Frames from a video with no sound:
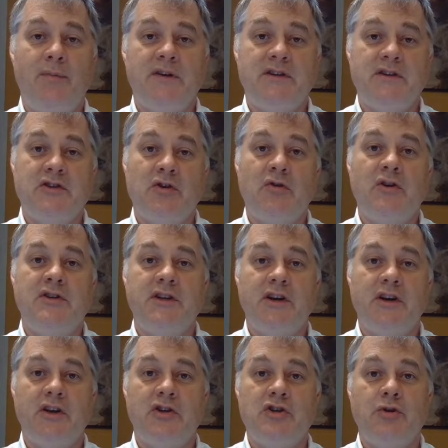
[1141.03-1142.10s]
business owners
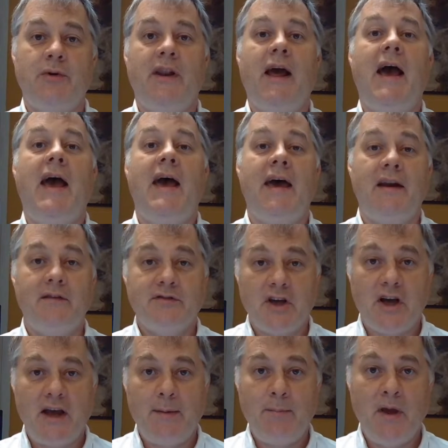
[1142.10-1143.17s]
here to do it ahead of
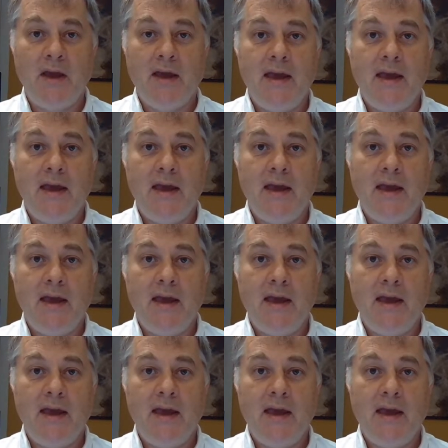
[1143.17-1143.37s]
time